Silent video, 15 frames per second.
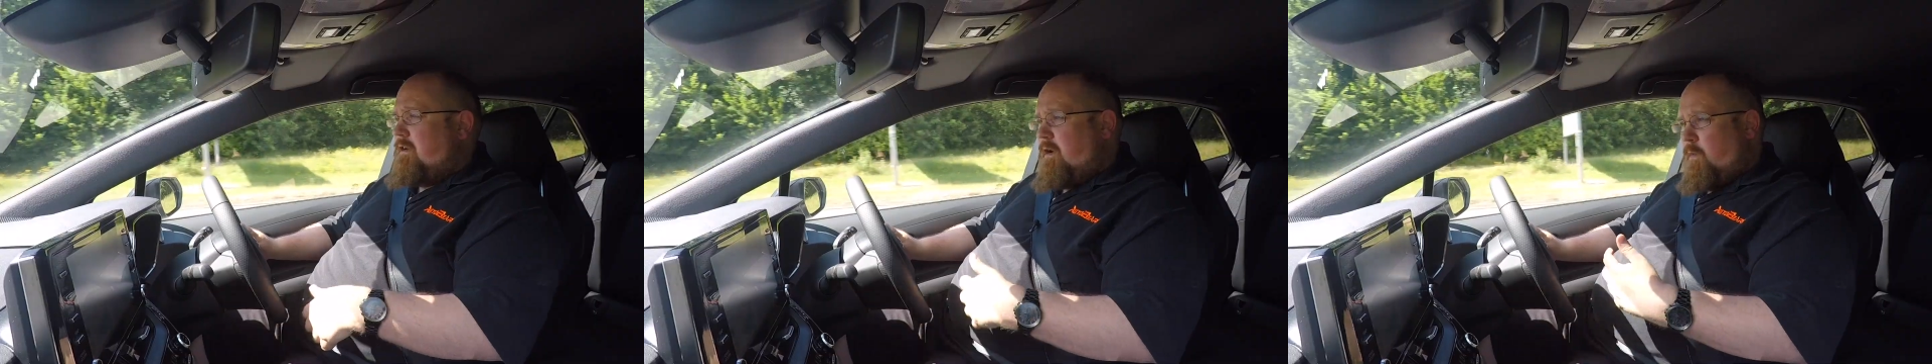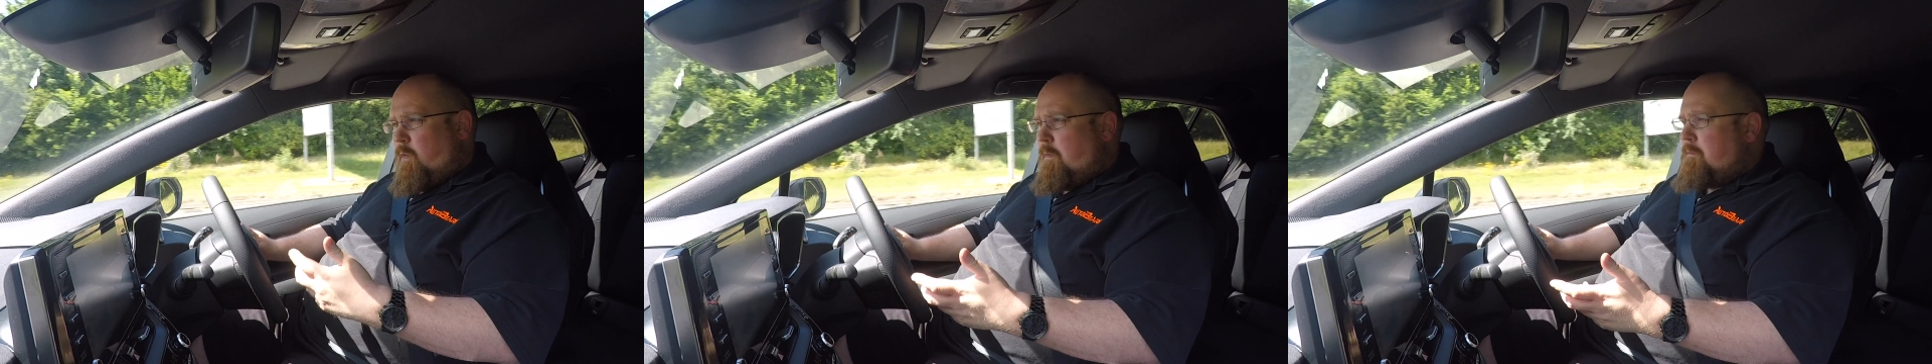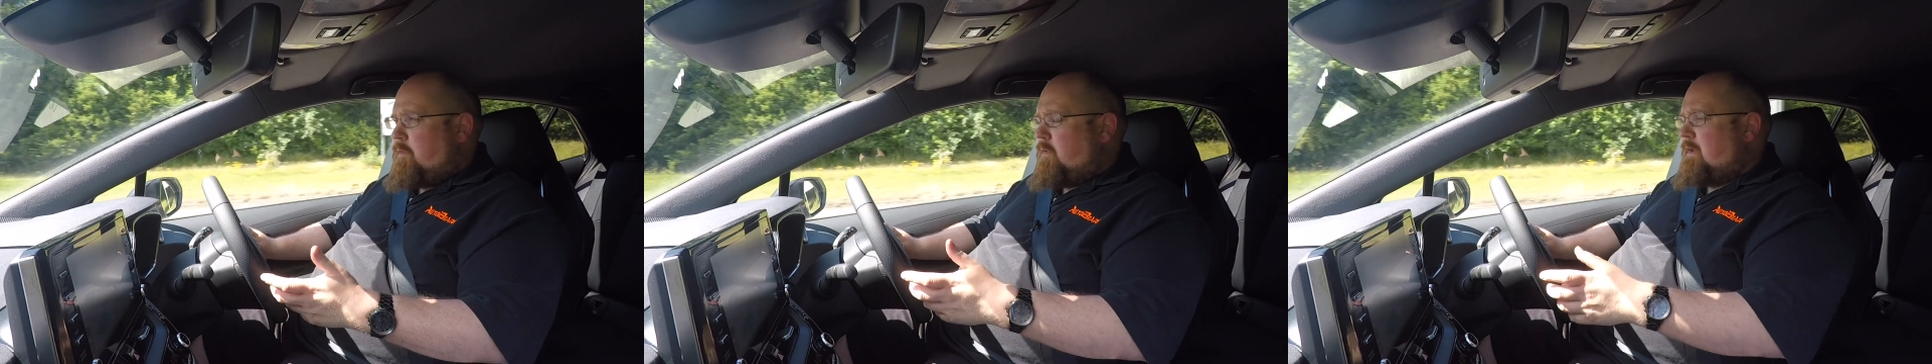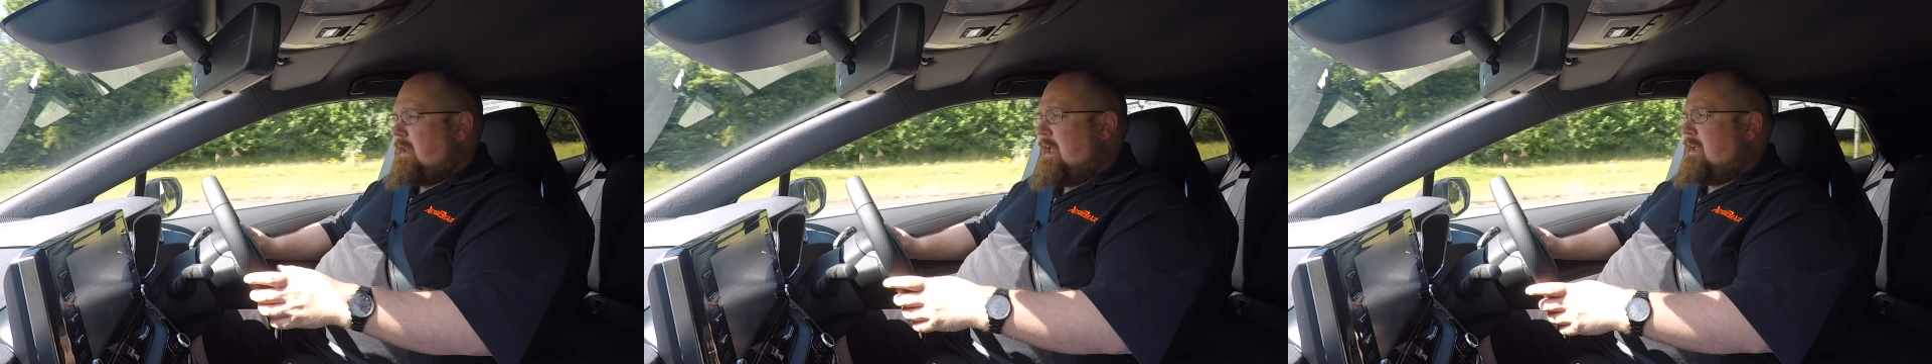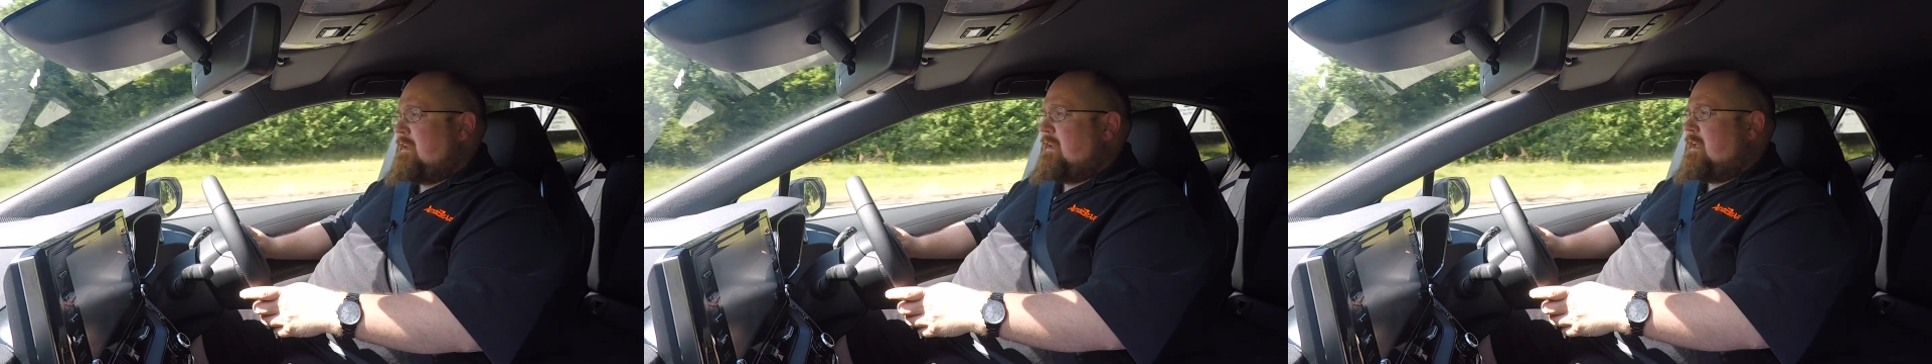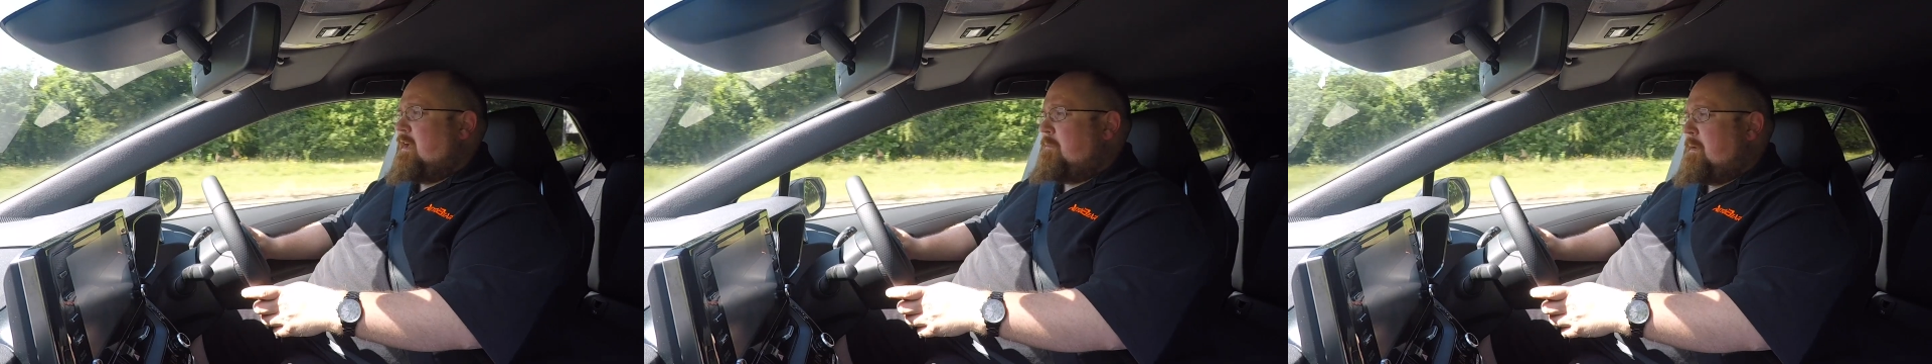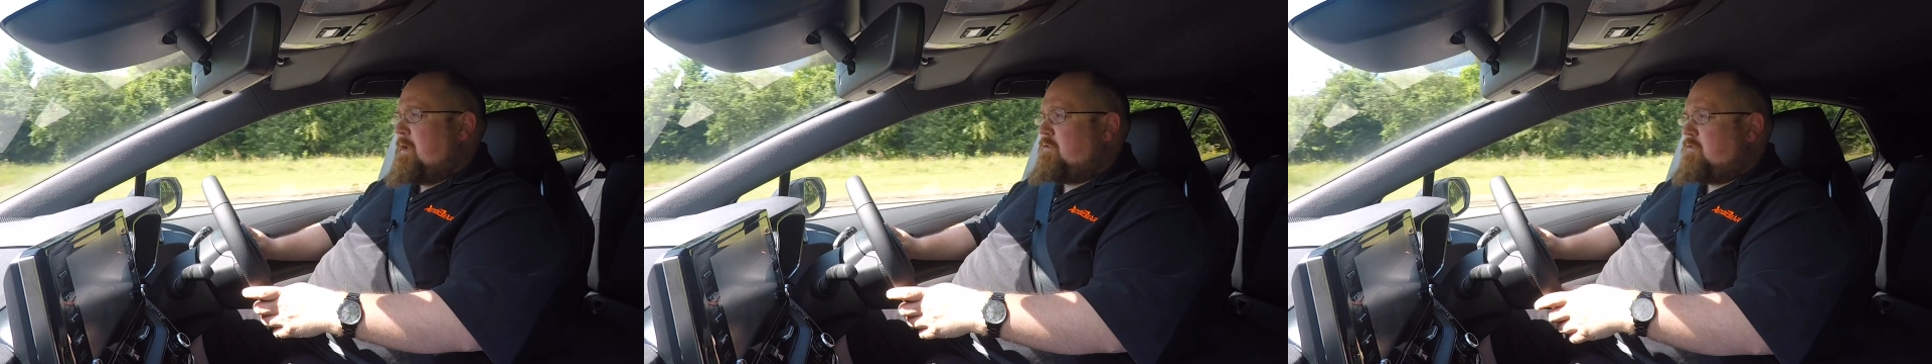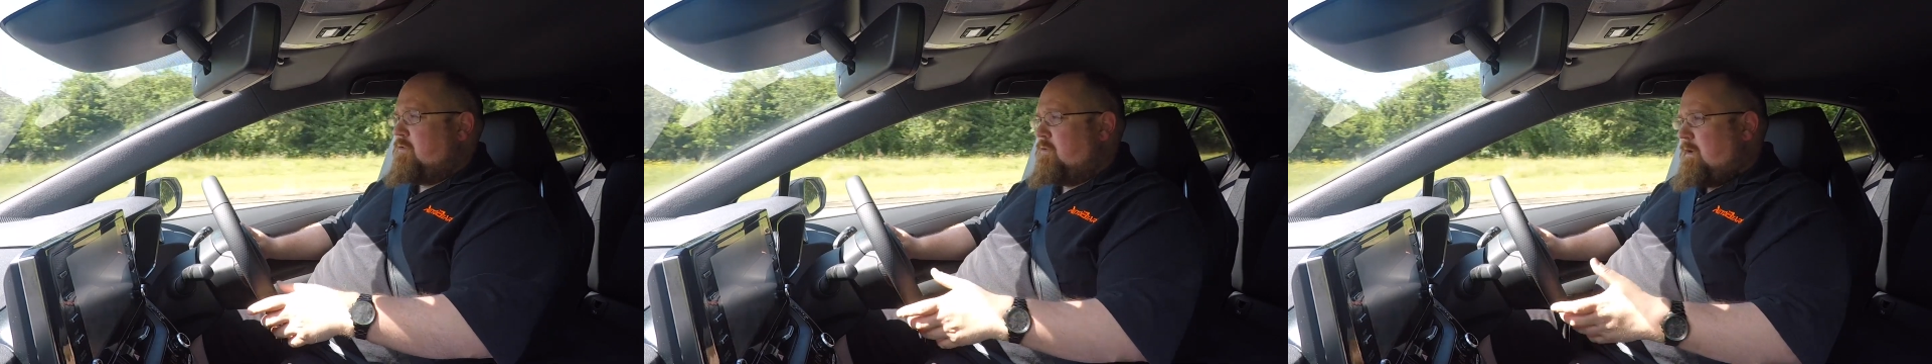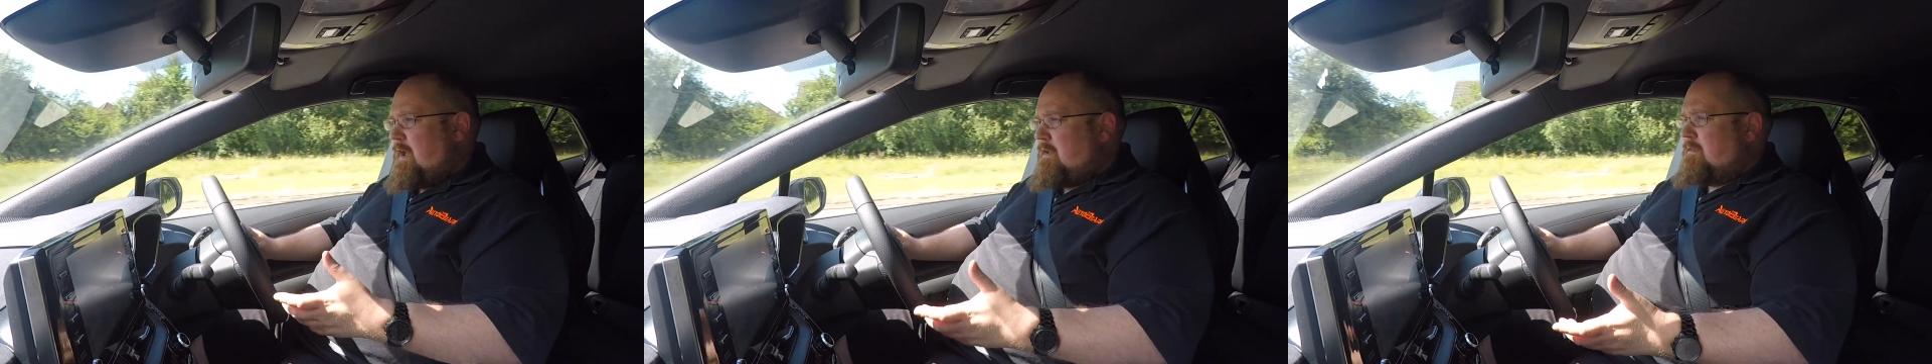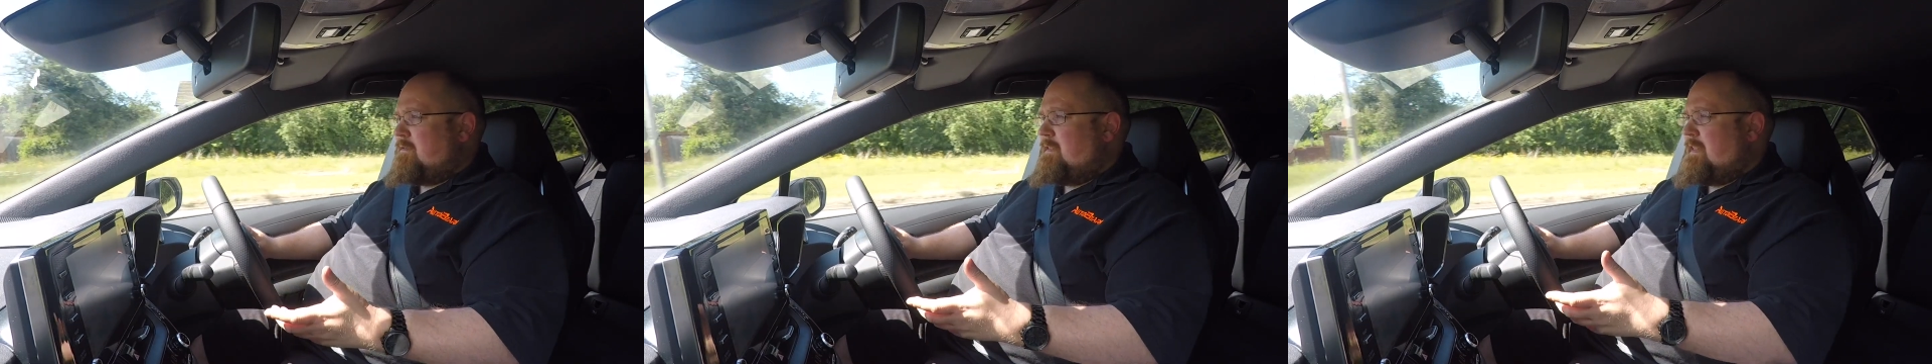1.8 litre petrol
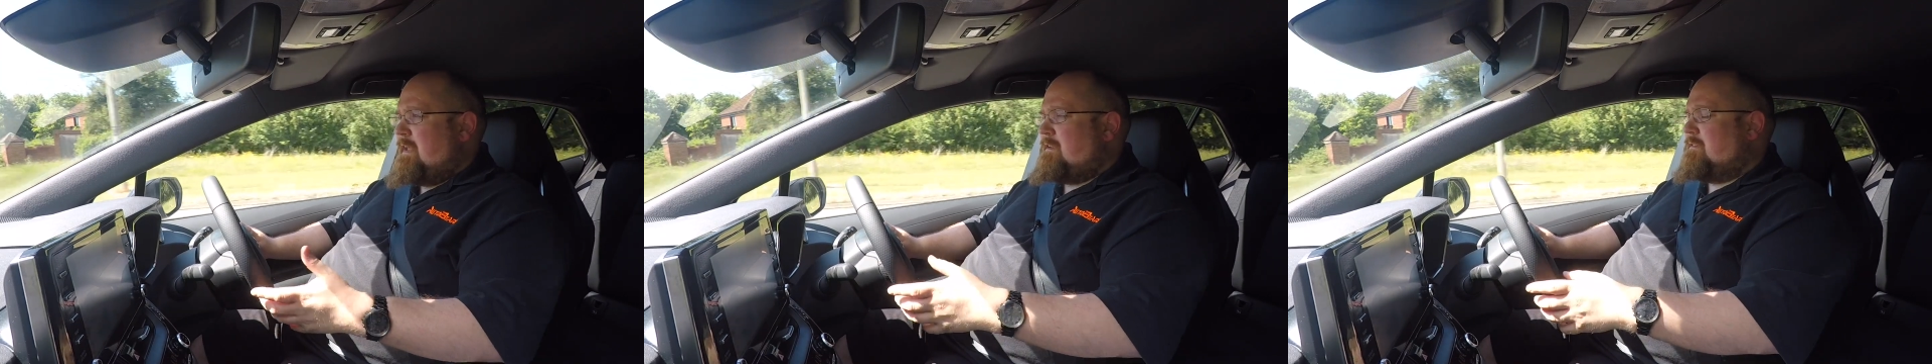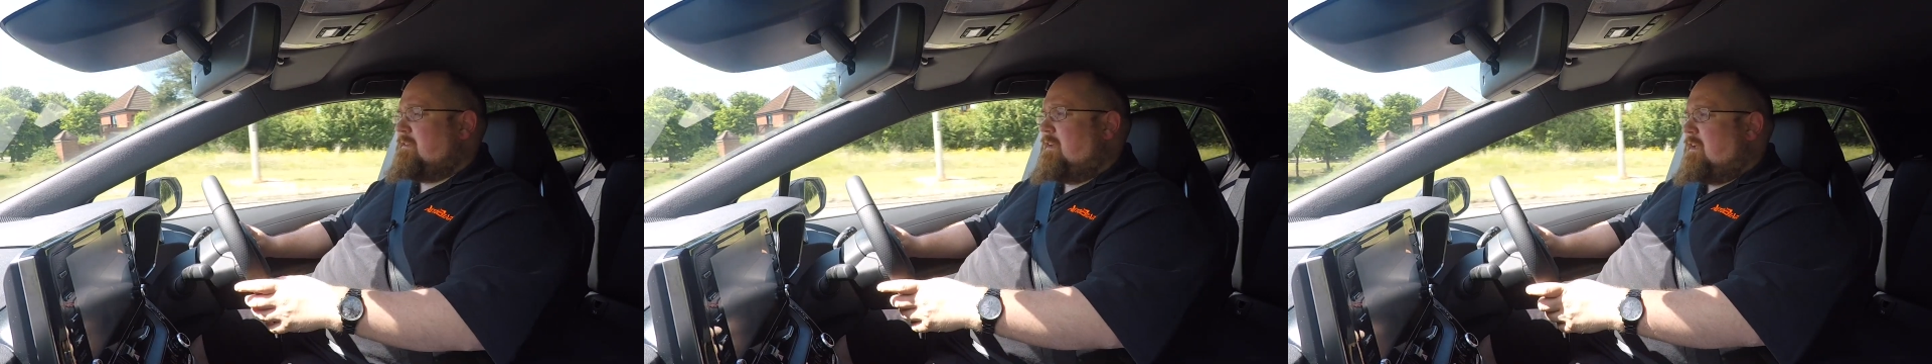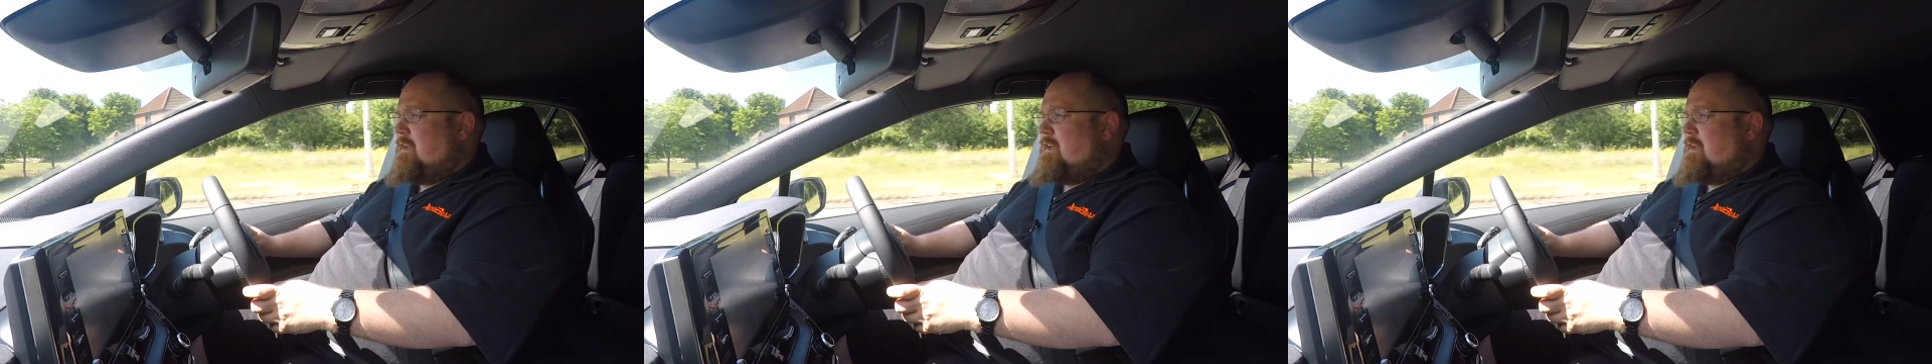linked